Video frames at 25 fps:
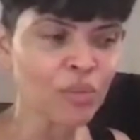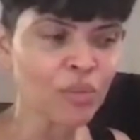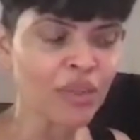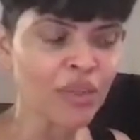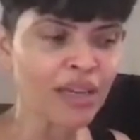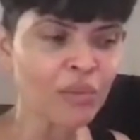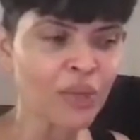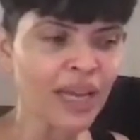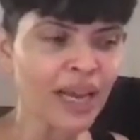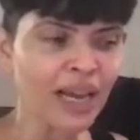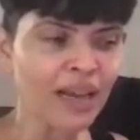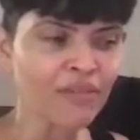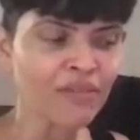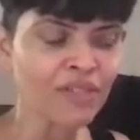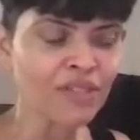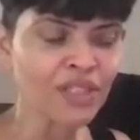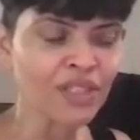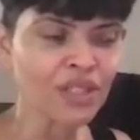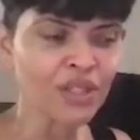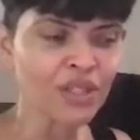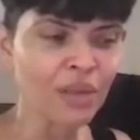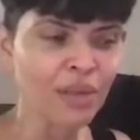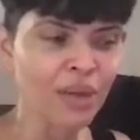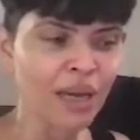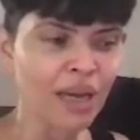that we
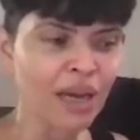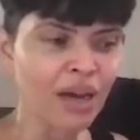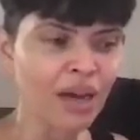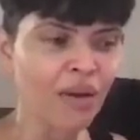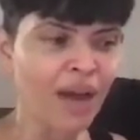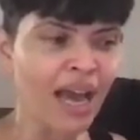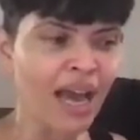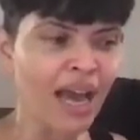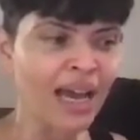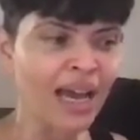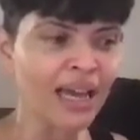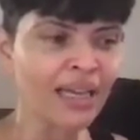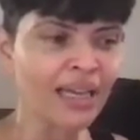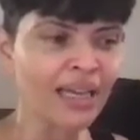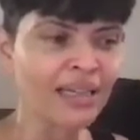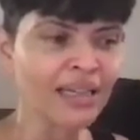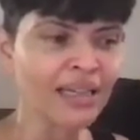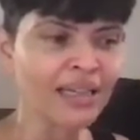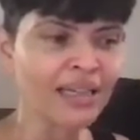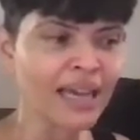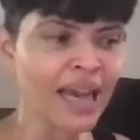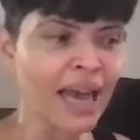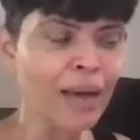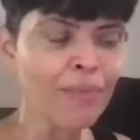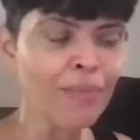have to somehow
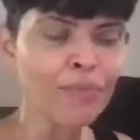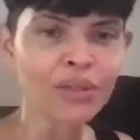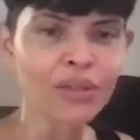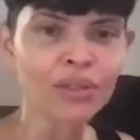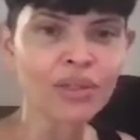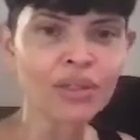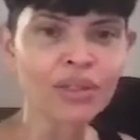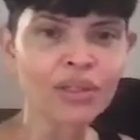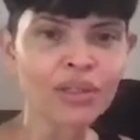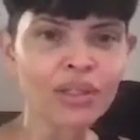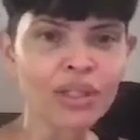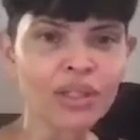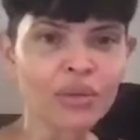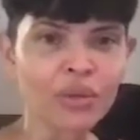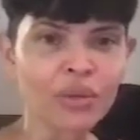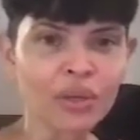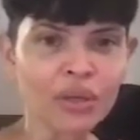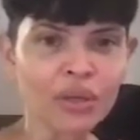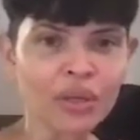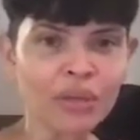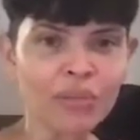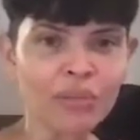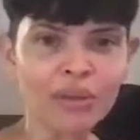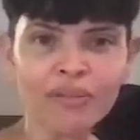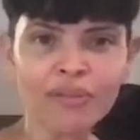add capital in
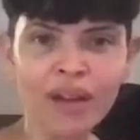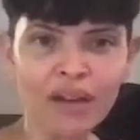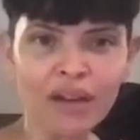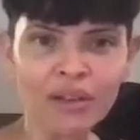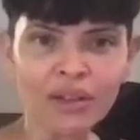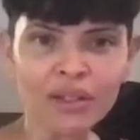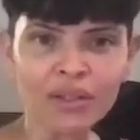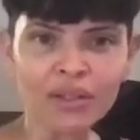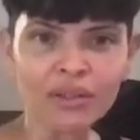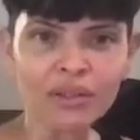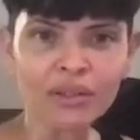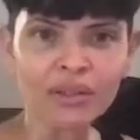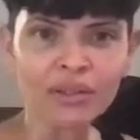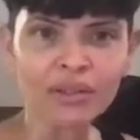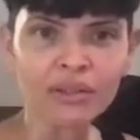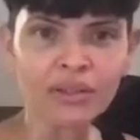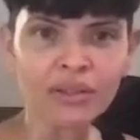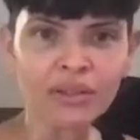order to be valued.